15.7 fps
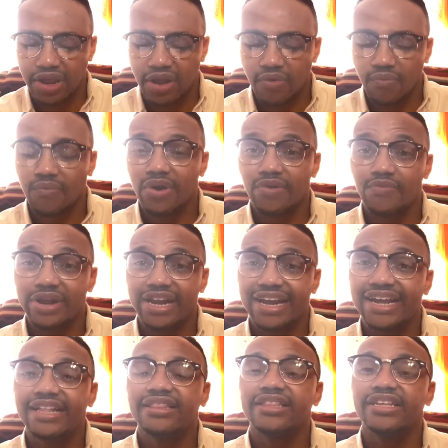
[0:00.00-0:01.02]
when we
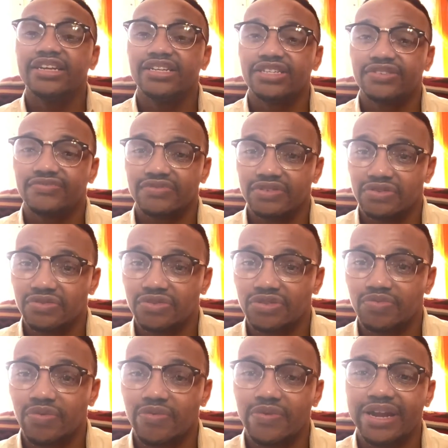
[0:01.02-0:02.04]
eat these foods,
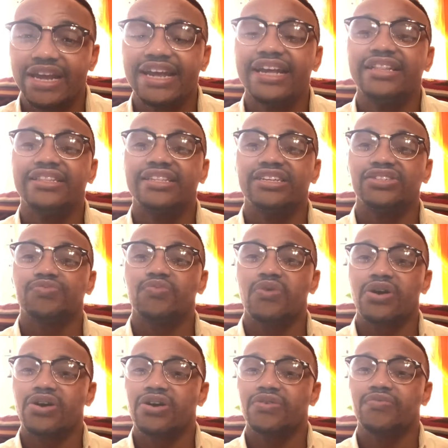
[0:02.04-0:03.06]
when we eat this
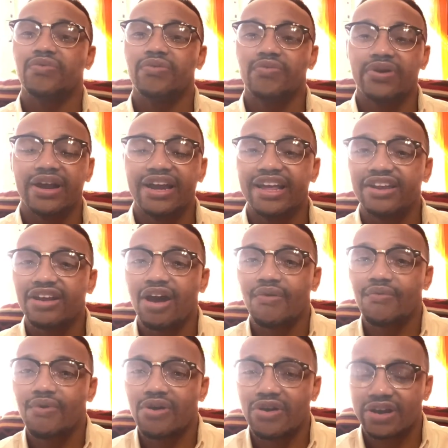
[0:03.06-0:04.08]
Word, when we're in our
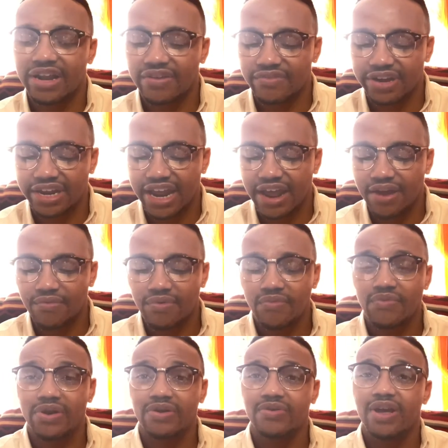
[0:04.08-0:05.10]
Word every day, when
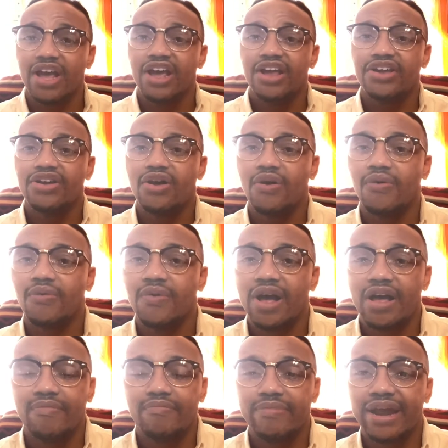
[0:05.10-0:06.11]
we're, you know,
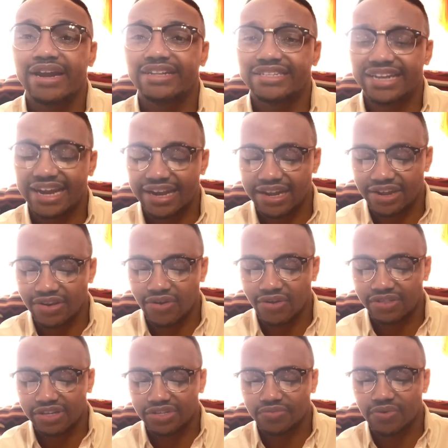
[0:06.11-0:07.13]
meditating on
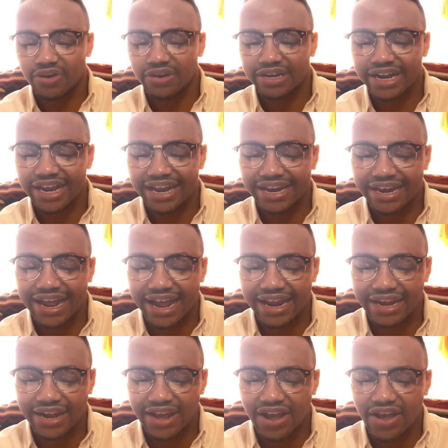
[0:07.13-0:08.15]
this Word day and
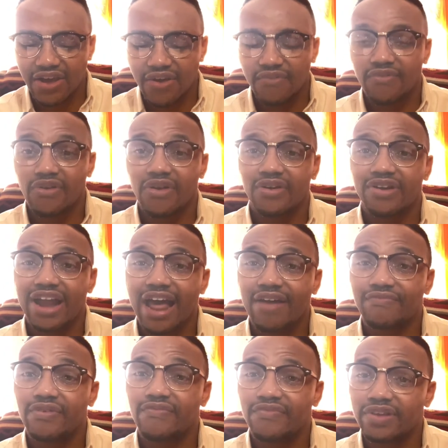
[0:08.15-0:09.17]
night, for not
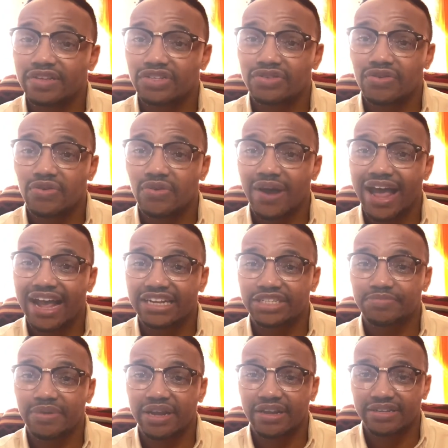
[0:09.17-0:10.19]
for physical
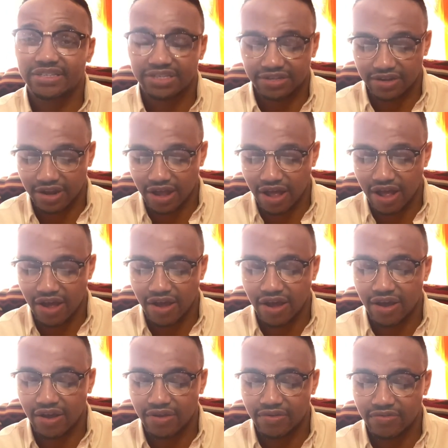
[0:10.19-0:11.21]
aspects
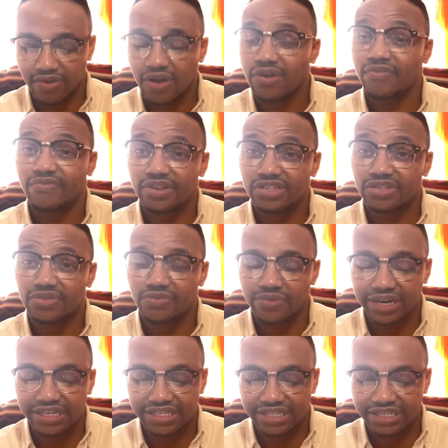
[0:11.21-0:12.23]
or physical
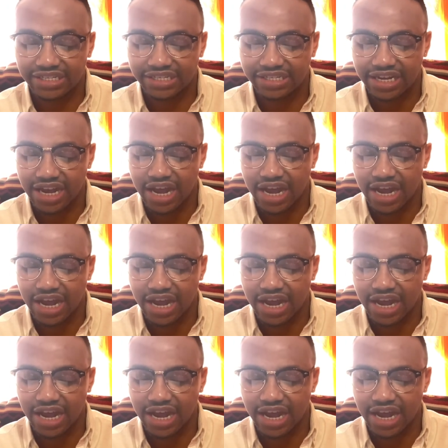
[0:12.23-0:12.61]
reasons,